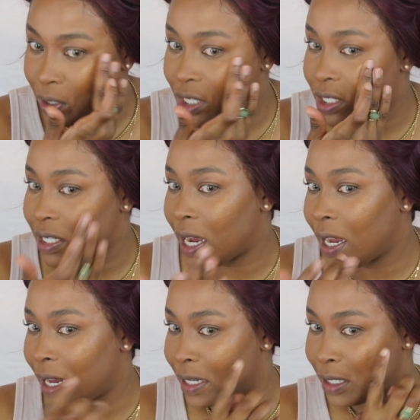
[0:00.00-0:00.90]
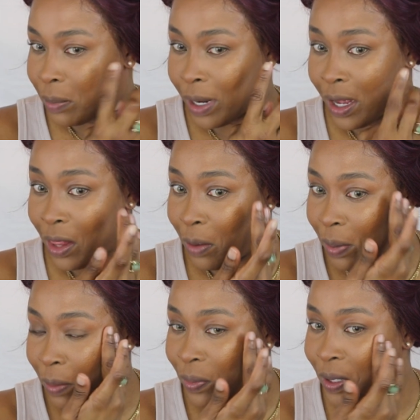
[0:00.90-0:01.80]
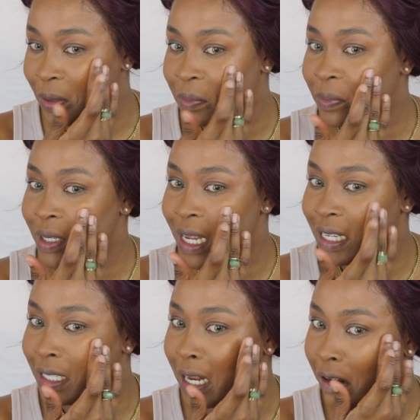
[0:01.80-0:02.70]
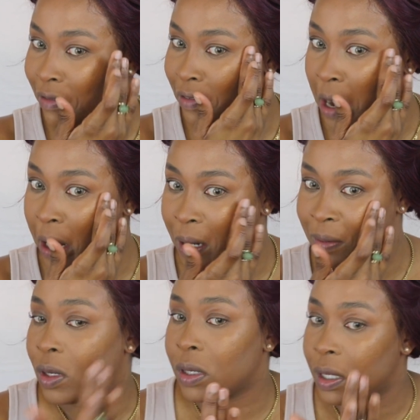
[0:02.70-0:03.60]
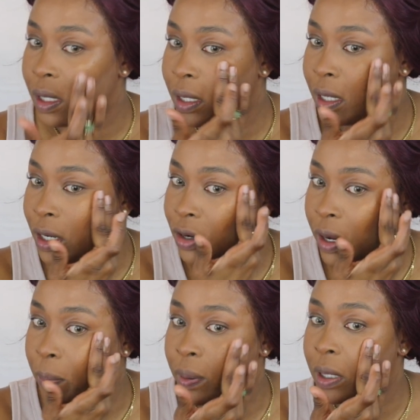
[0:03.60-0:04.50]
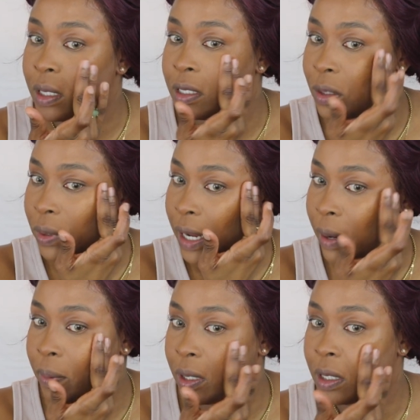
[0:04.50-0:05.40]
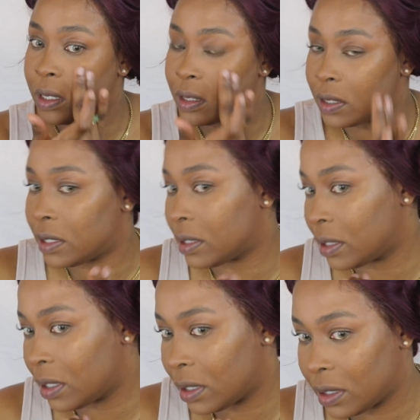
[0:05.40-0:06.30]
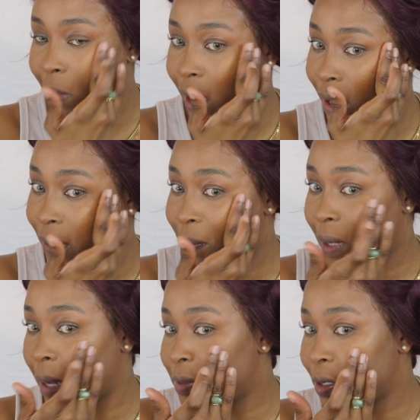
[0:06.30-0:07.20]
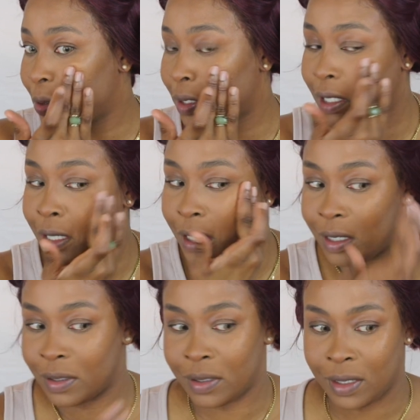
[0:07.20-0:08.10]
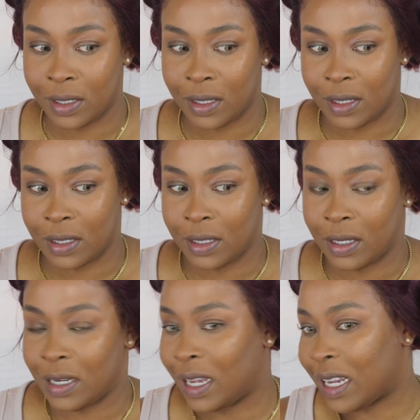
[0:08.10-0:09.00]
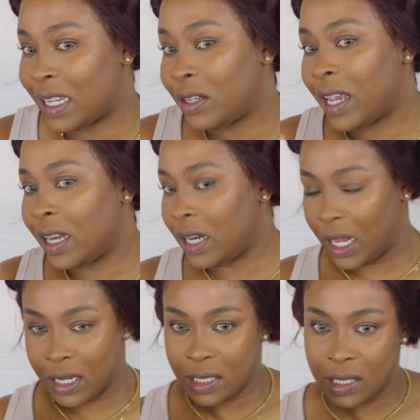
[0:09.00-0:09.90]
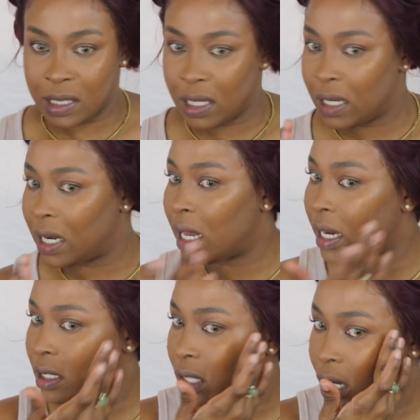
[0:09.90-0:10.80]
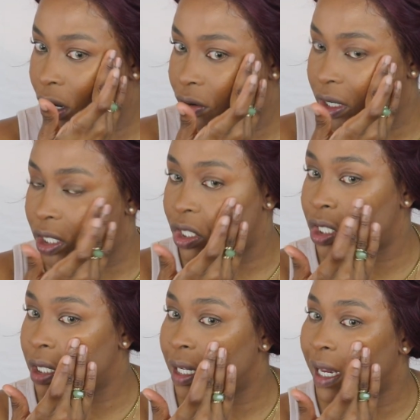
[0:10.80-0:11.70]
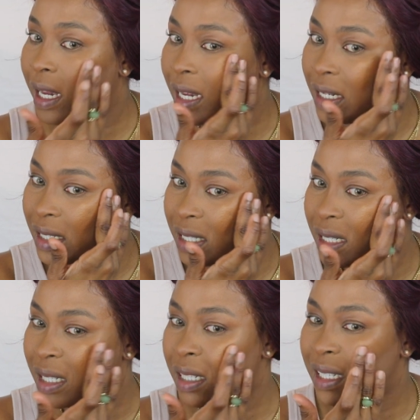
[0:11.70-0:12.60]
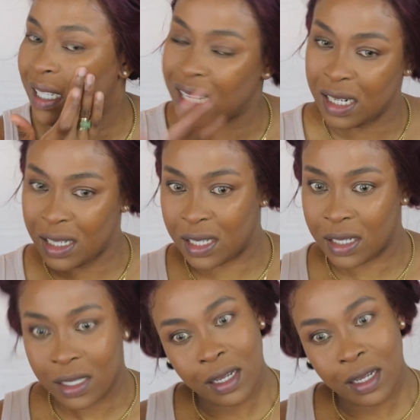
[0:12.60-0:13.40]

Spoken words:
we just highlighted my other pimple. Isn't that fun? Gonna layer up and see what happens. Yeah, absolutely. Like you get like a slight orange tint,